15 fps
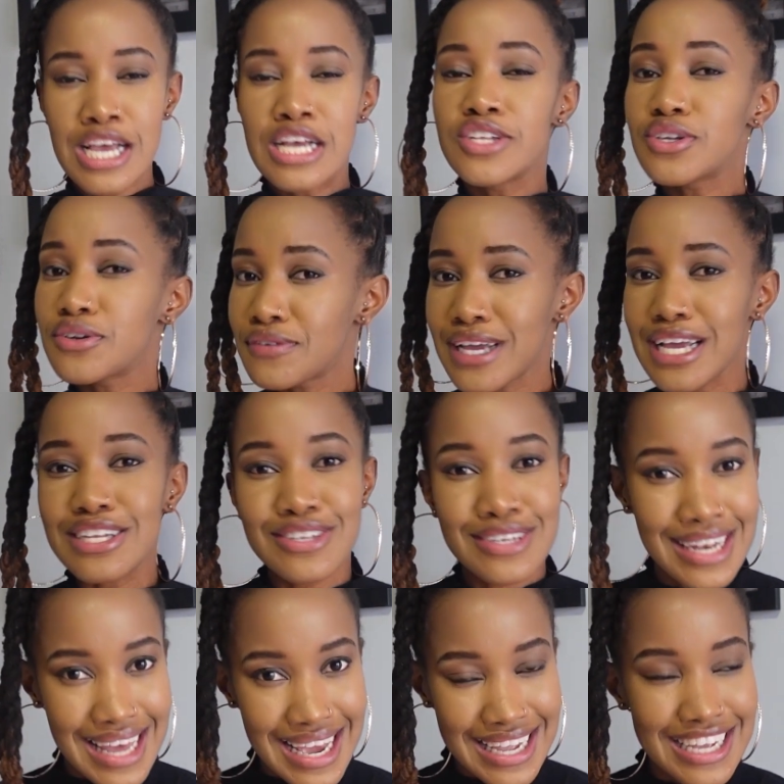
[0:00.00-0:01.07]
Don't forget to
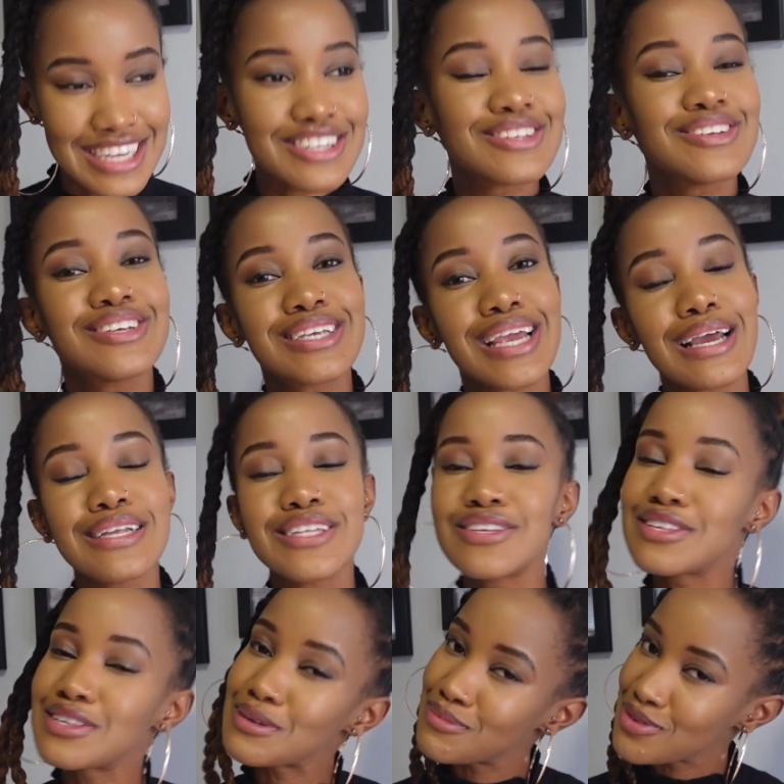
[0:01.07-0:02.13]
like, to share, to
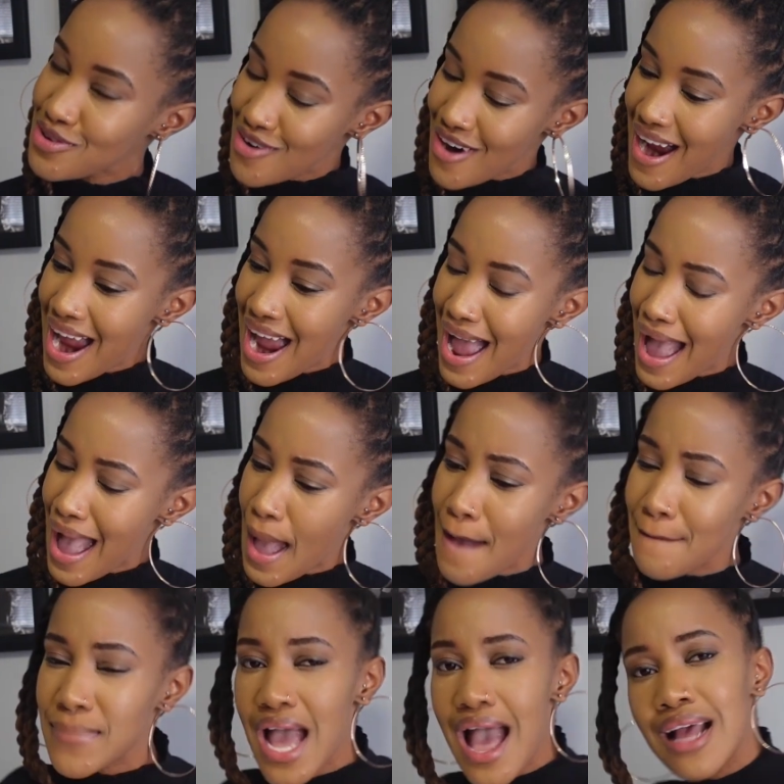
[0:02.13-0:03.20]

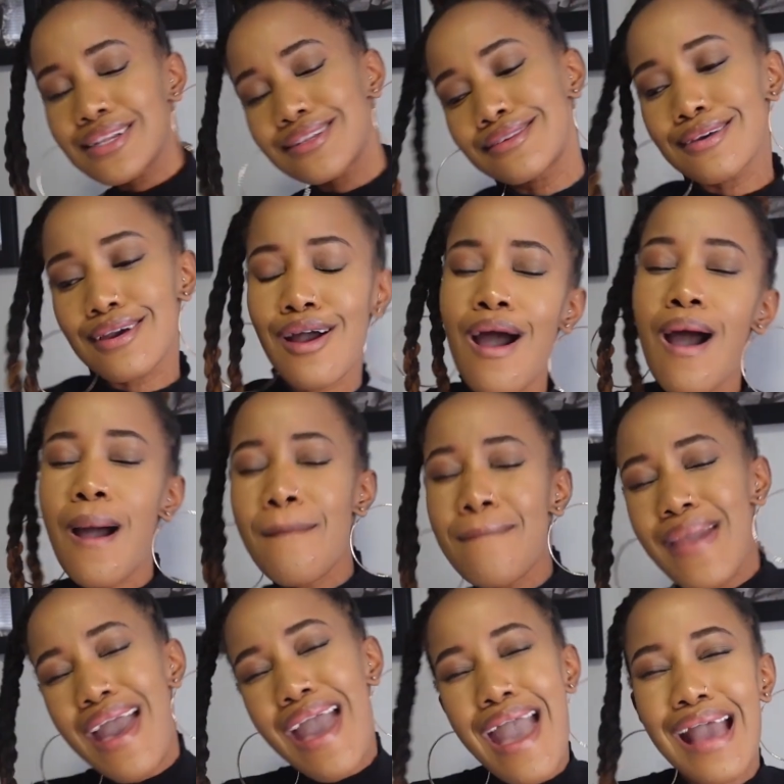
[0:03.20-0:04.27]
subscribe, and to
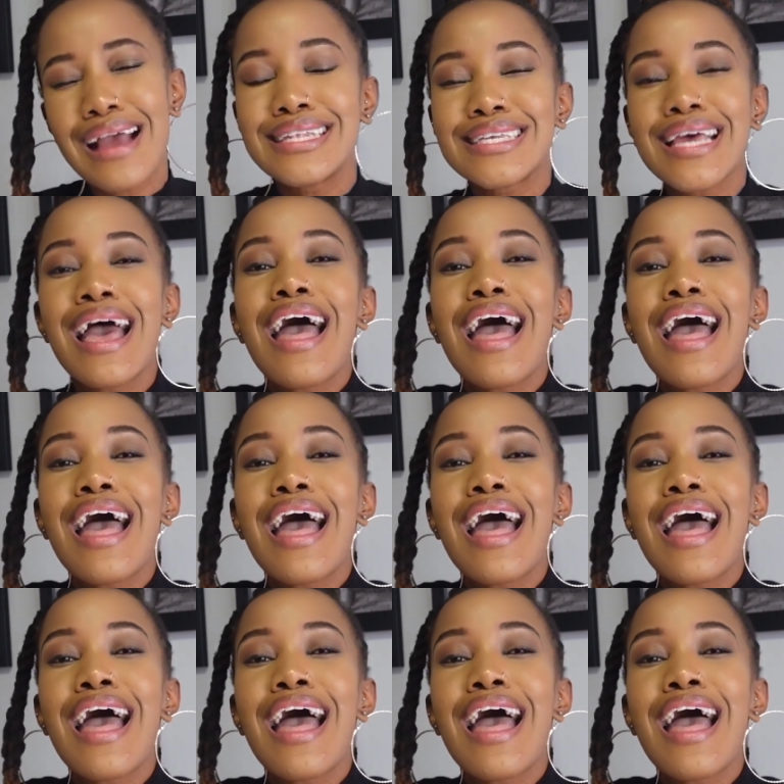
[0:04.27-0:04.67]
comment.